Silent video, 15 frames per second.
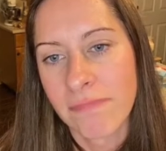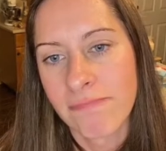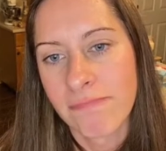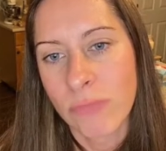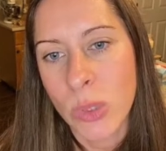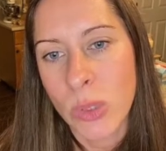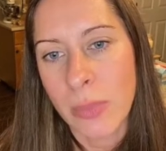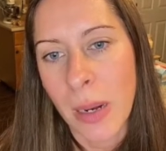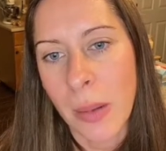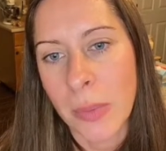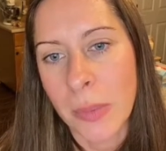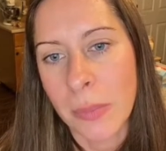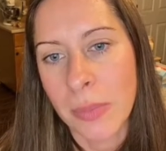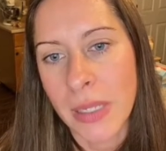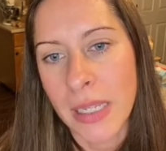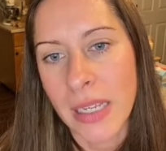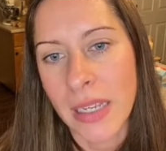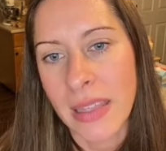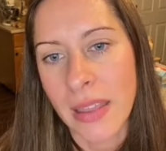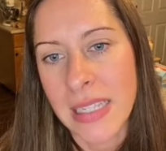was probably the